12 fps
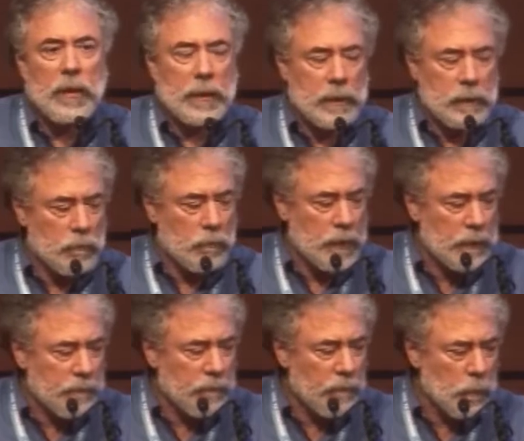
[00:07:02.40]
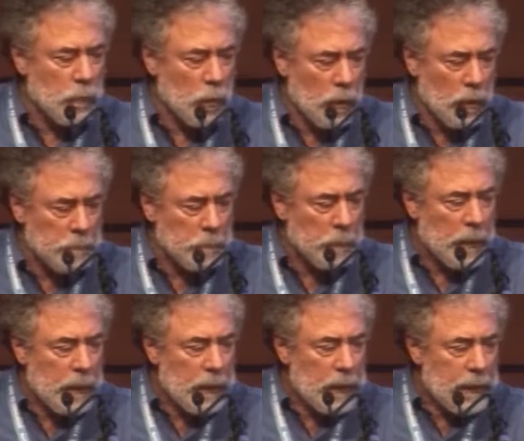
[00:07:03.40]
an integrated framework,
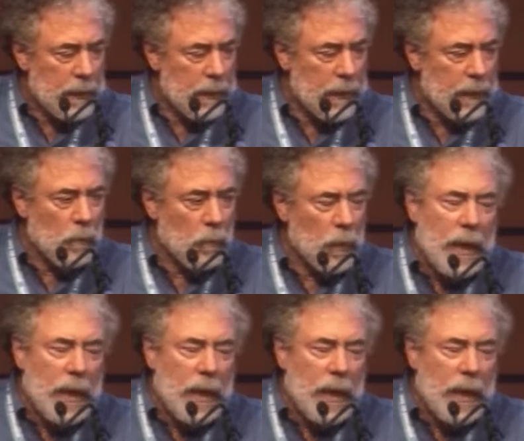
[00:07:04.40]
we